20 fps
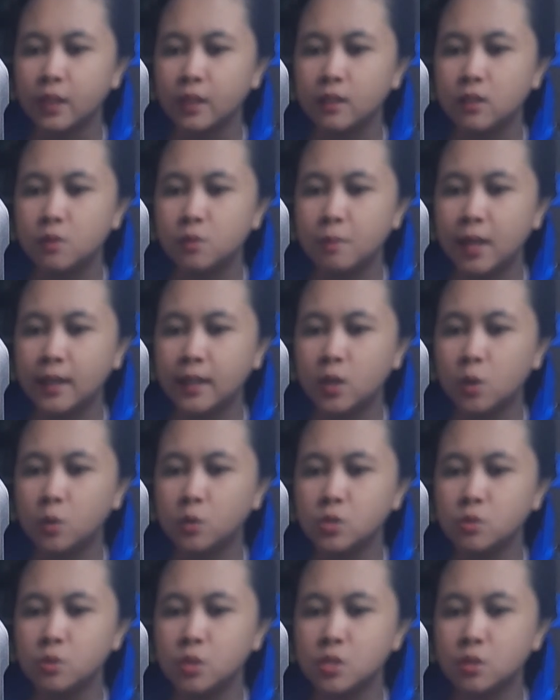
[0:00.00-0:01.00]
The remaining
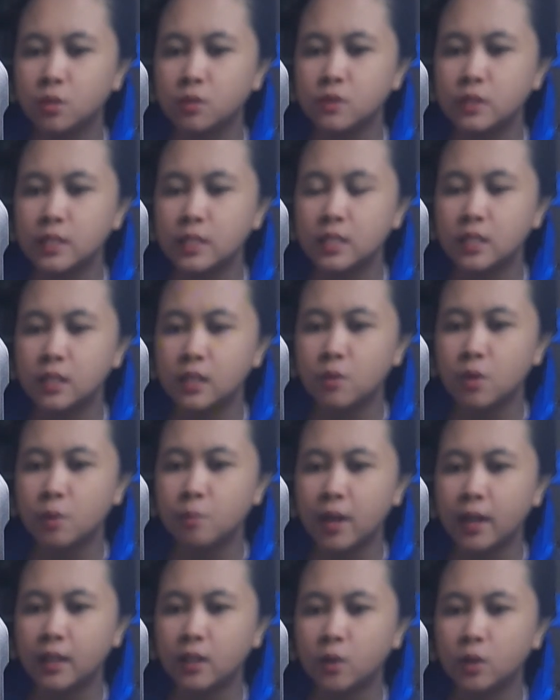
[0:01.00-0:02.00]
coal reserves in the Lyra
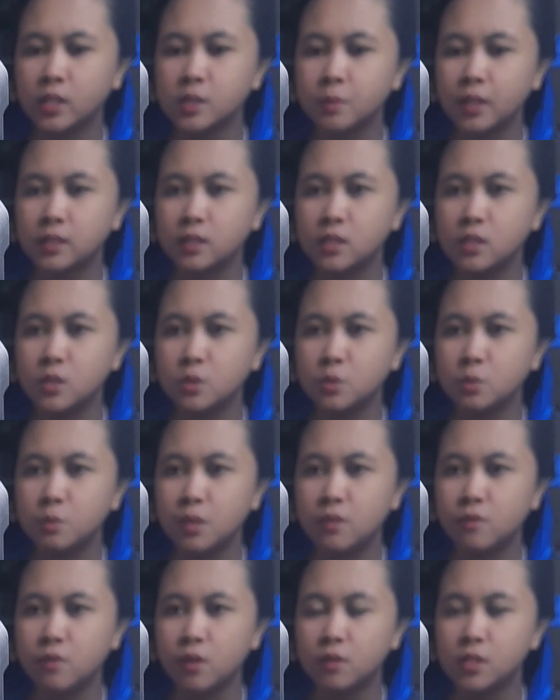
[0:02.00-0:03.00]
mine are expected to
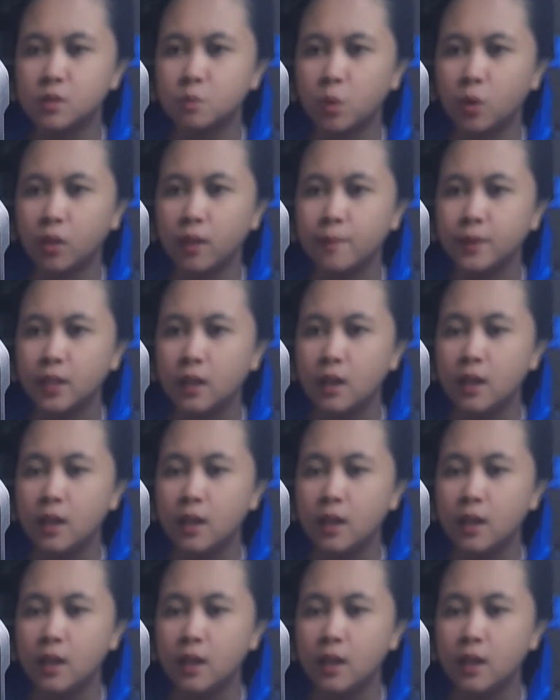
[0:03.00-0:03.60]
be very small,